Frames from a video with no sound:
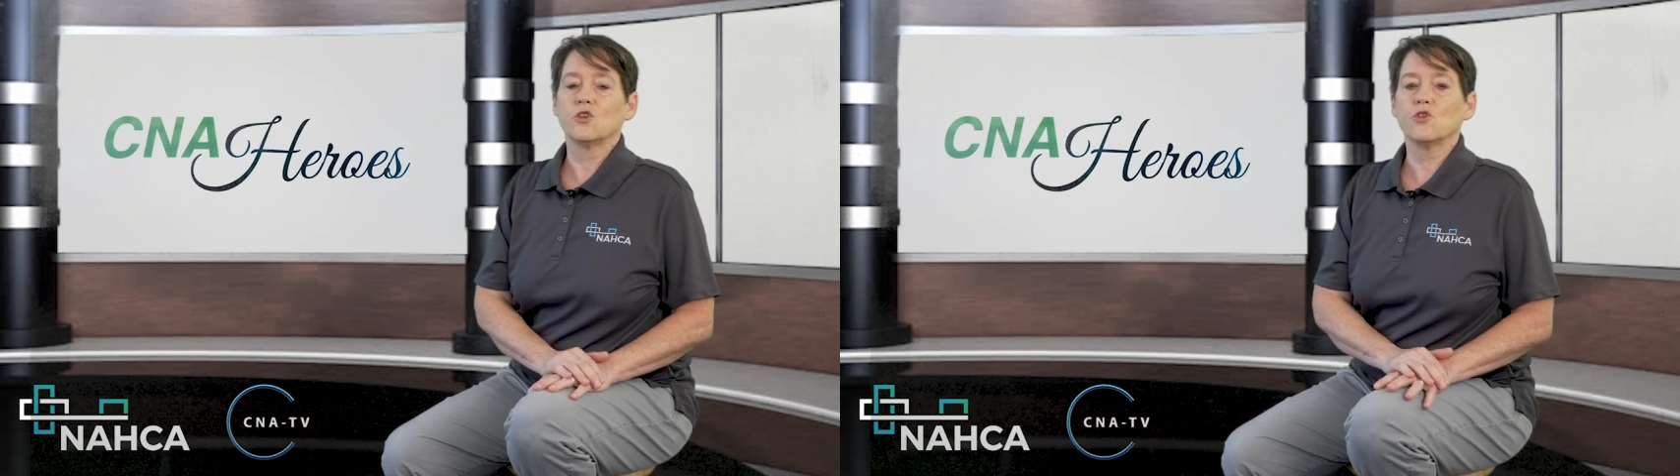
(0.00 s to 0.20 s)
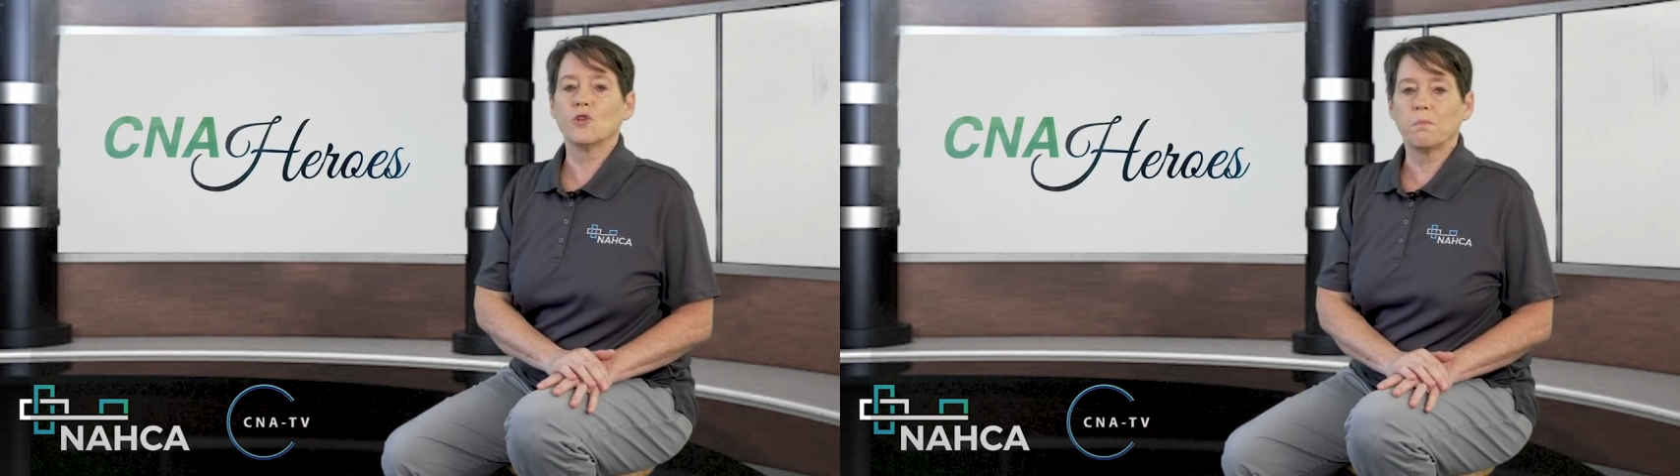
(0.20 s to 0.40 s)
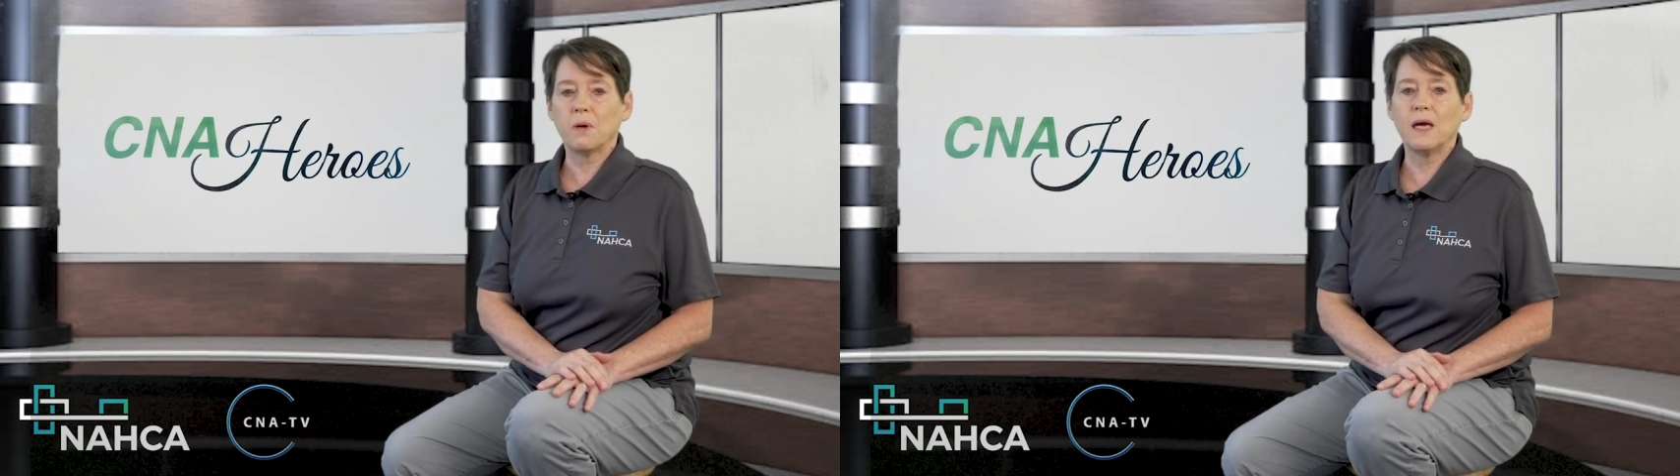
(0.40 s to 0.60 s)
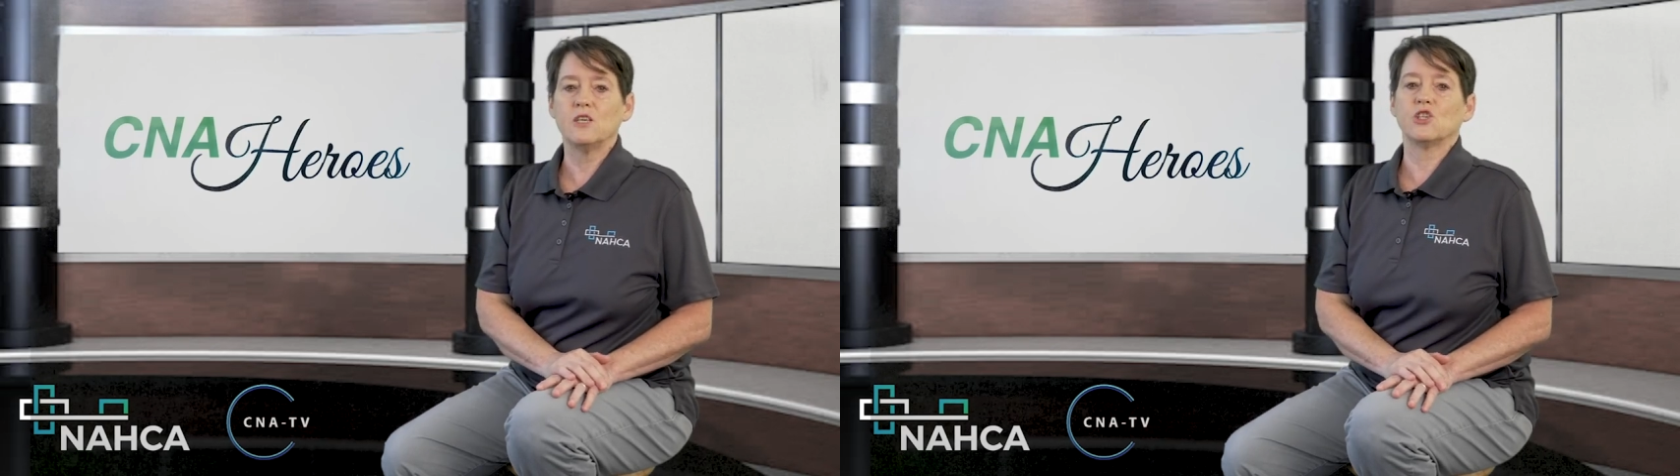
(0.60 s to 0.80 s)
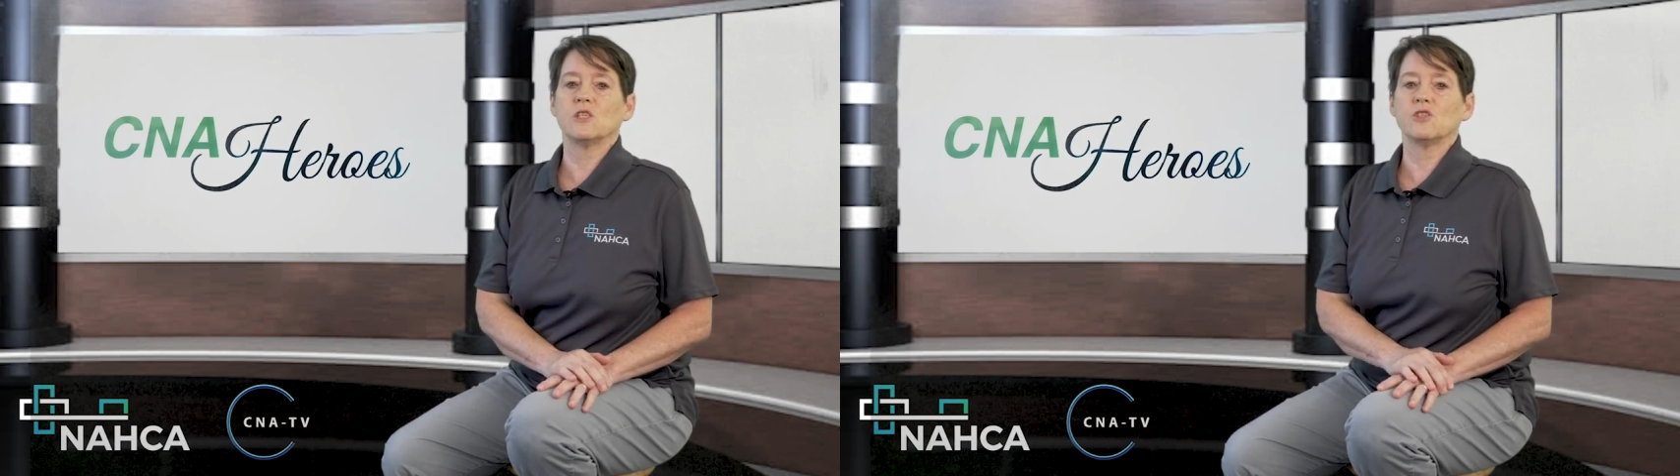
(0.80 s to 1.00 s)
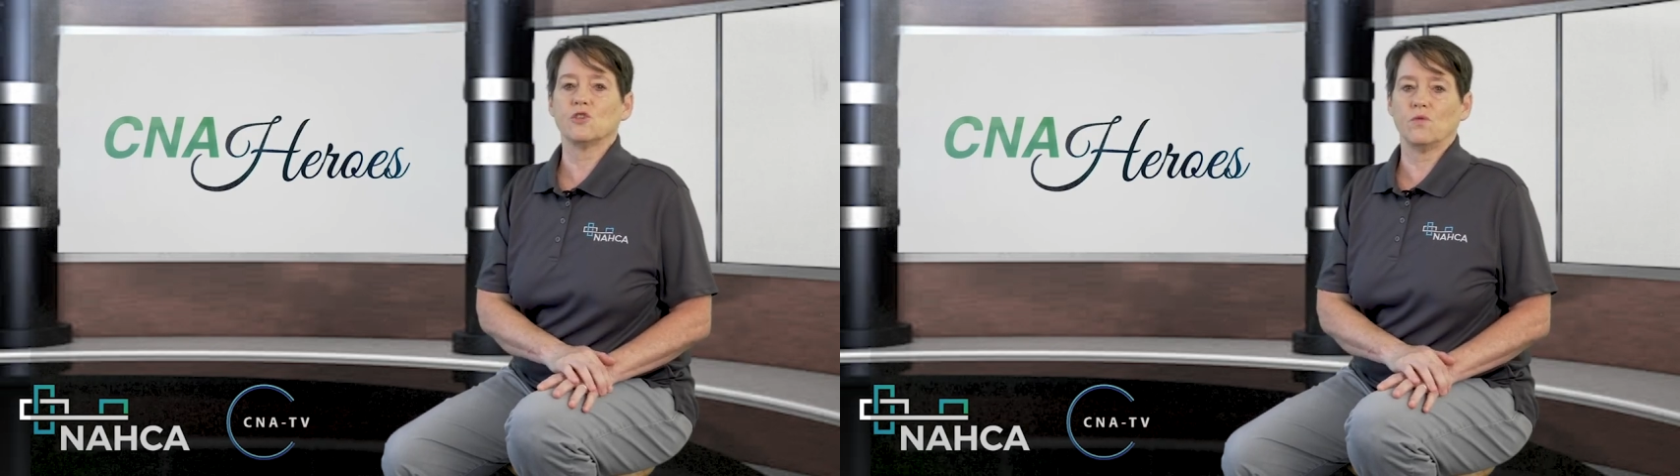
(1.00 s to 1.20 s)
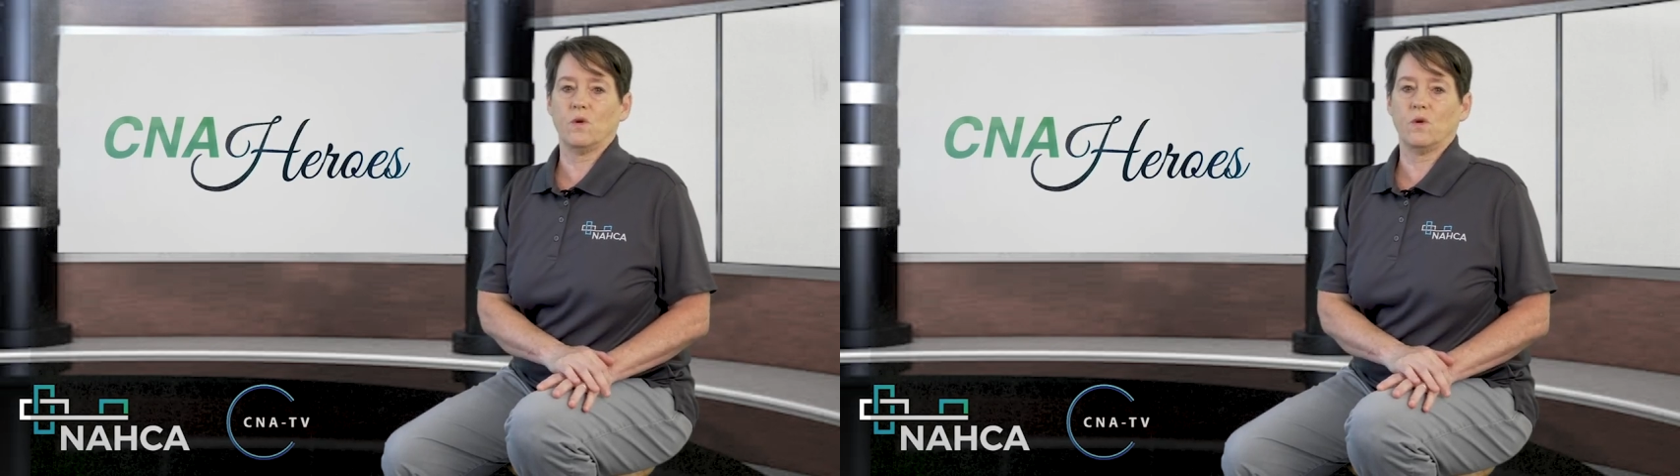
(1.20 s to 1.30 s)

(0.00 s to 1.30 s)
to the patients or